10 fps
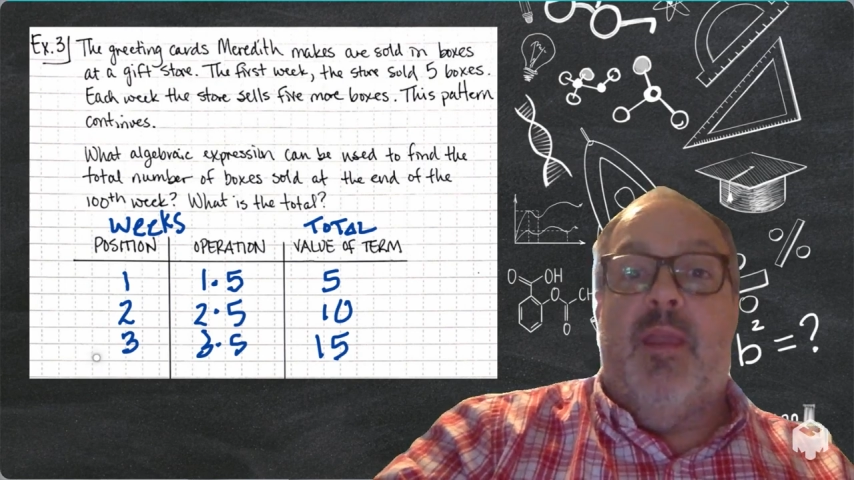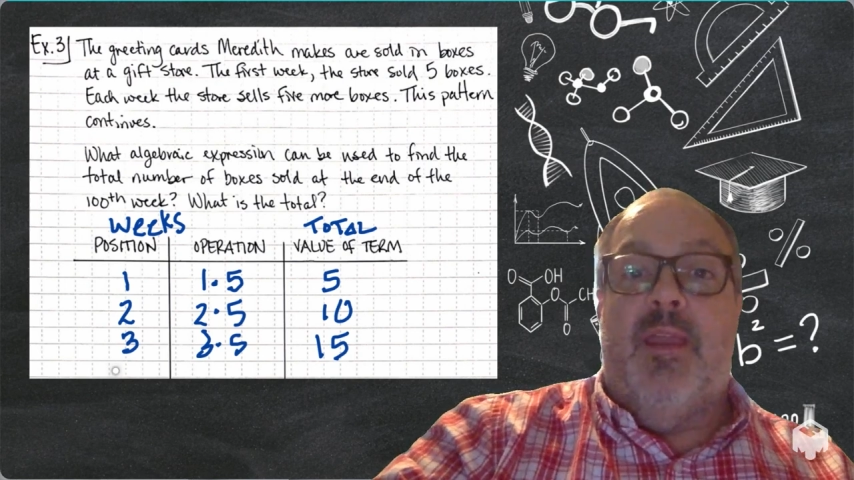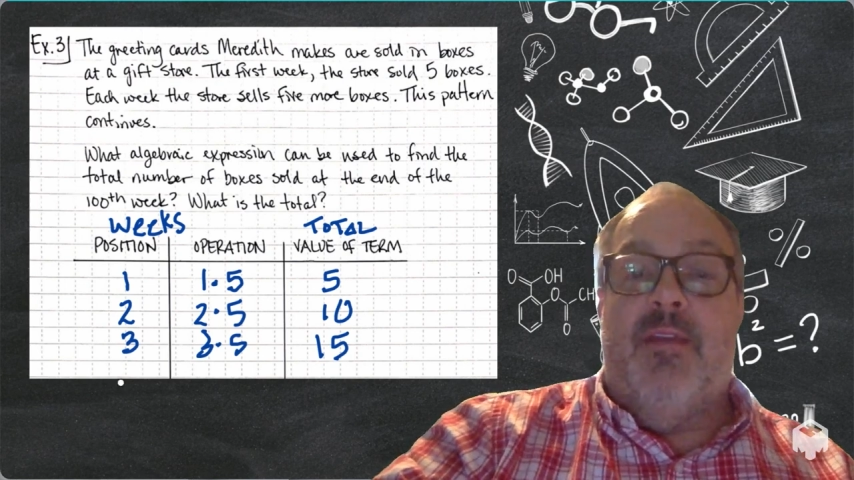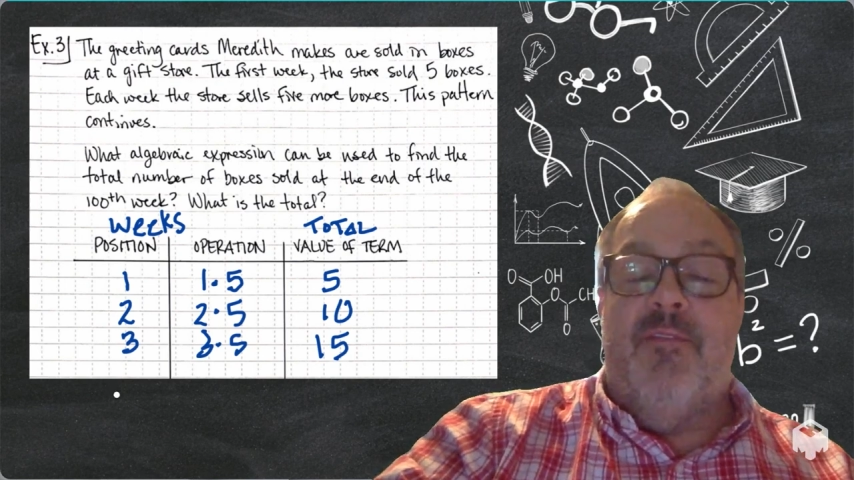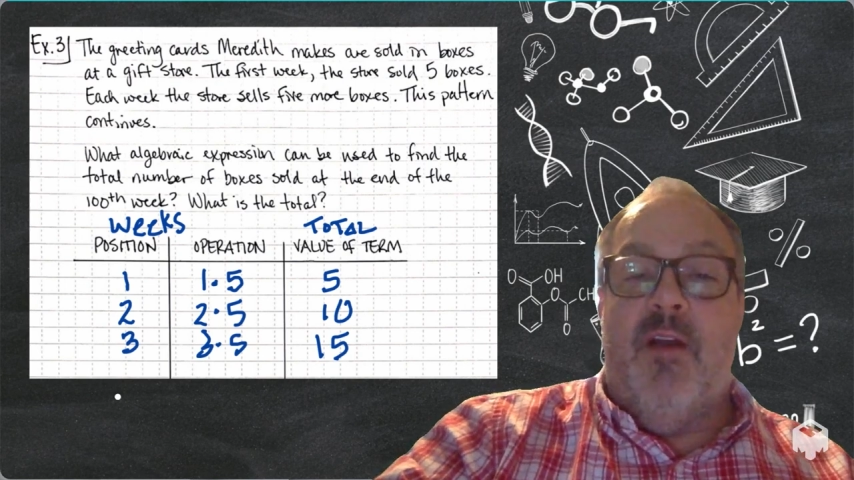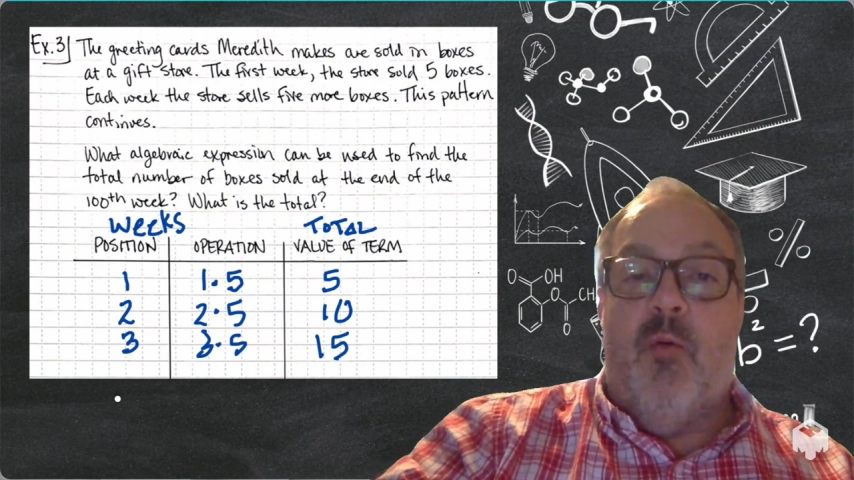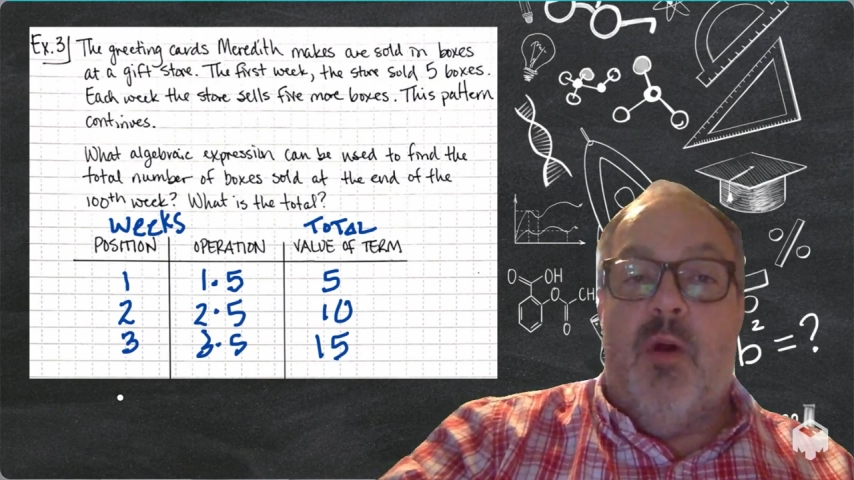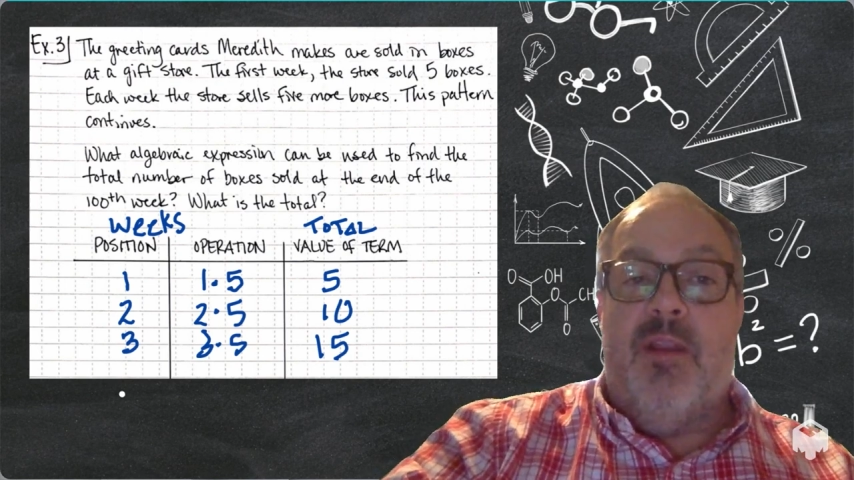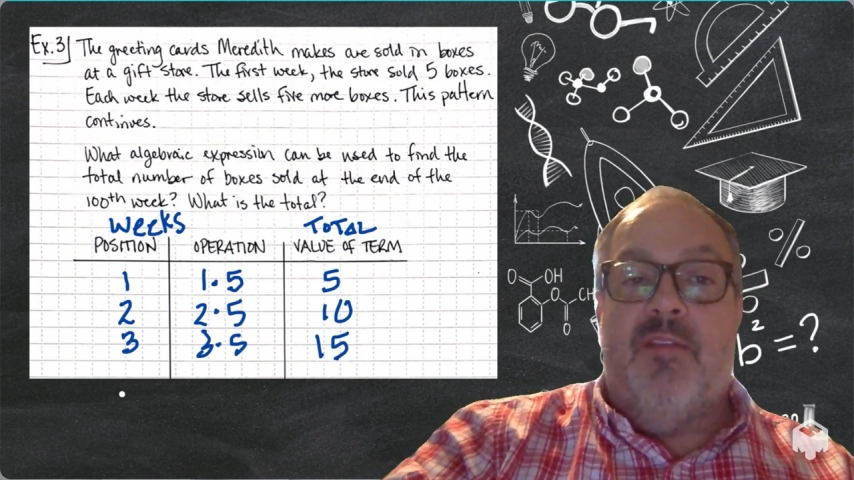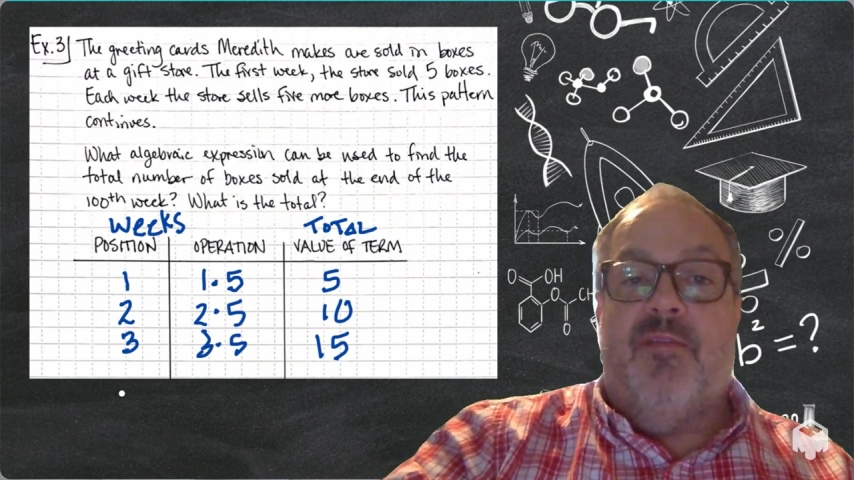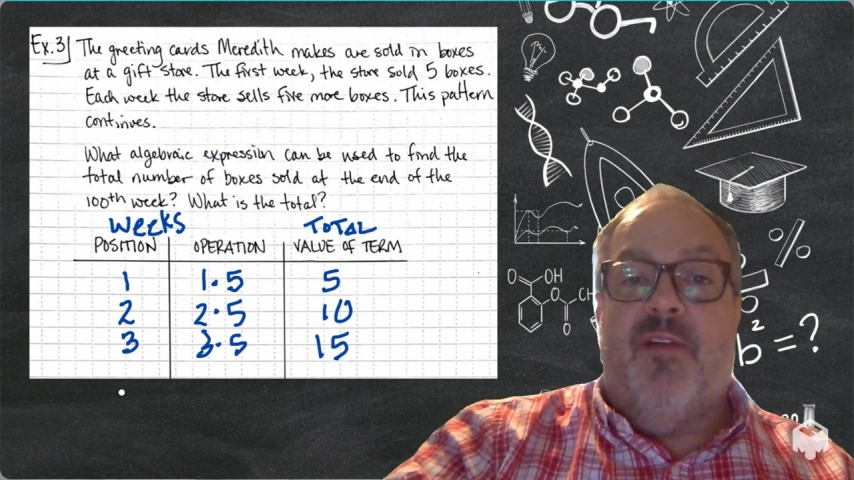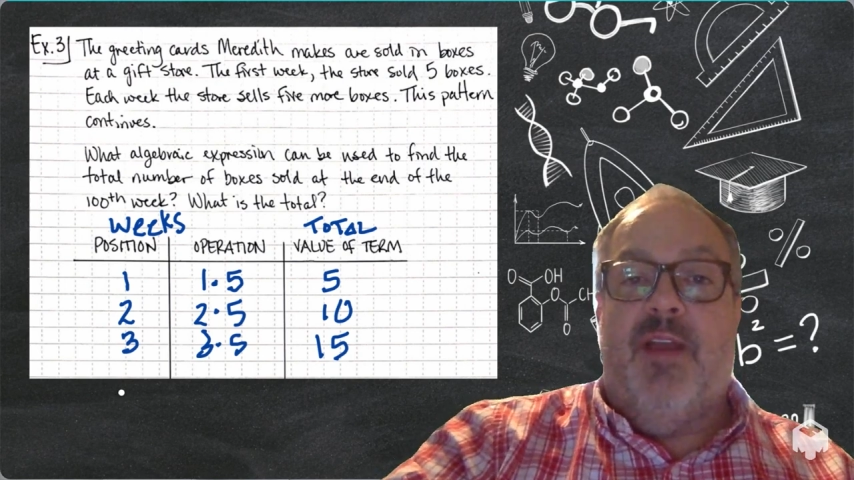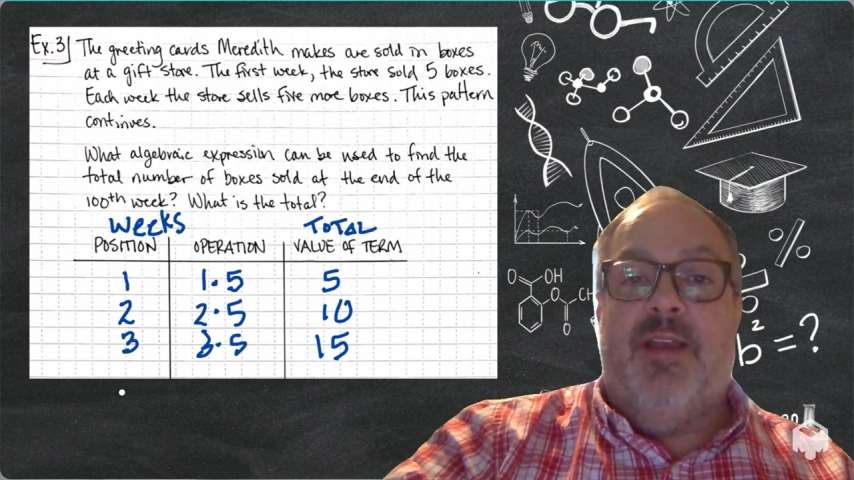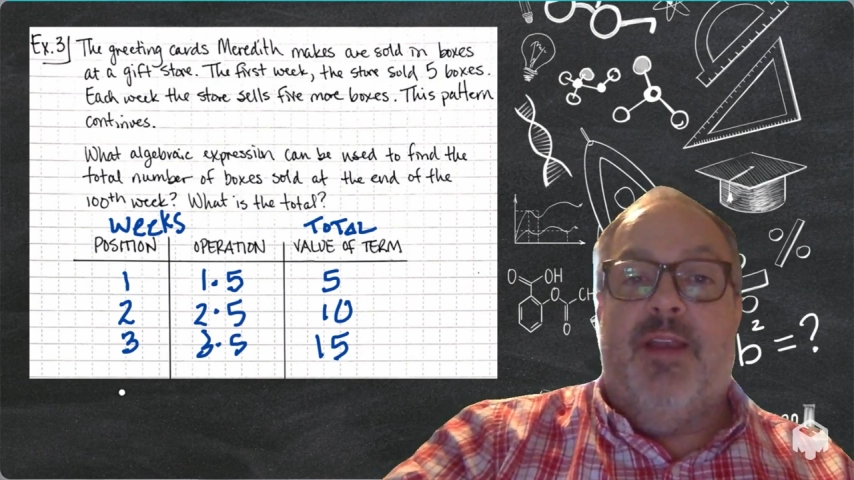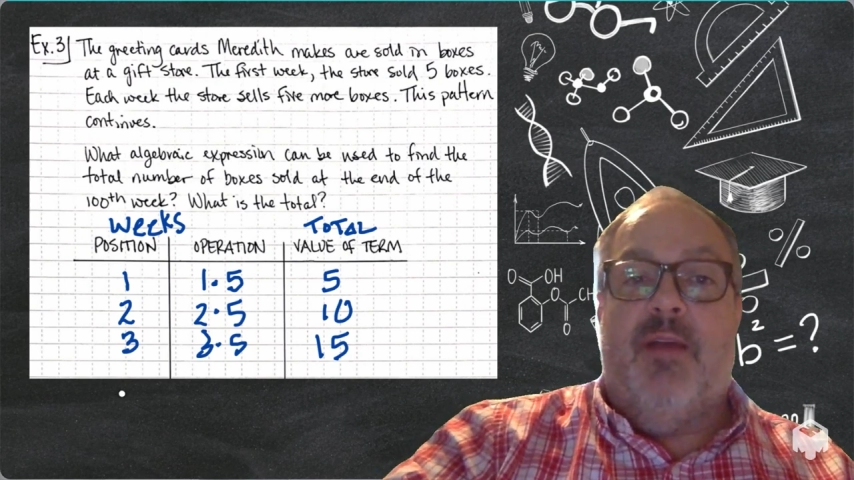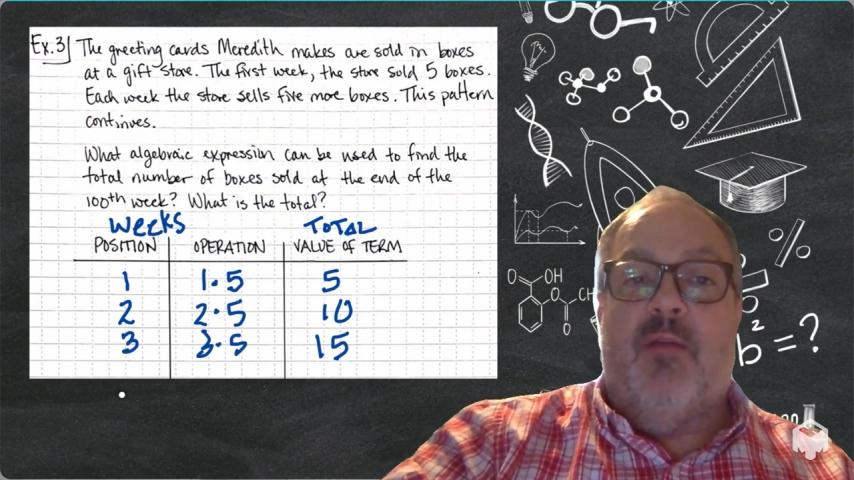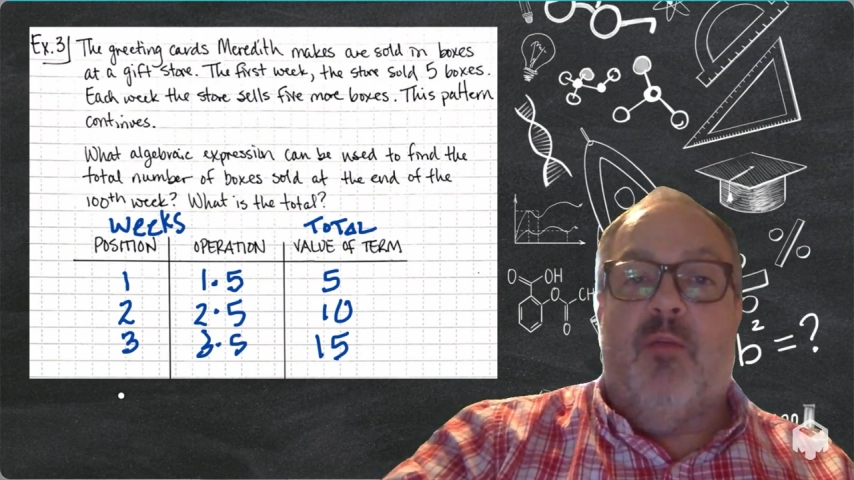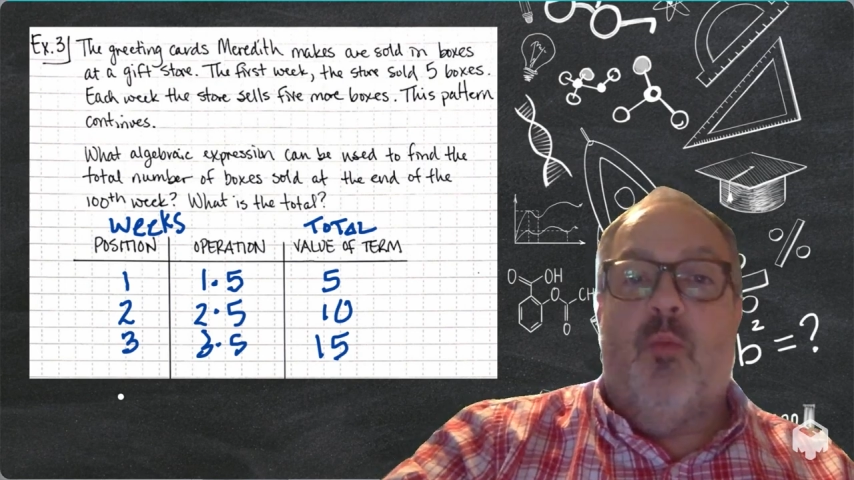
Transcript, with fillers: if I wanted to find out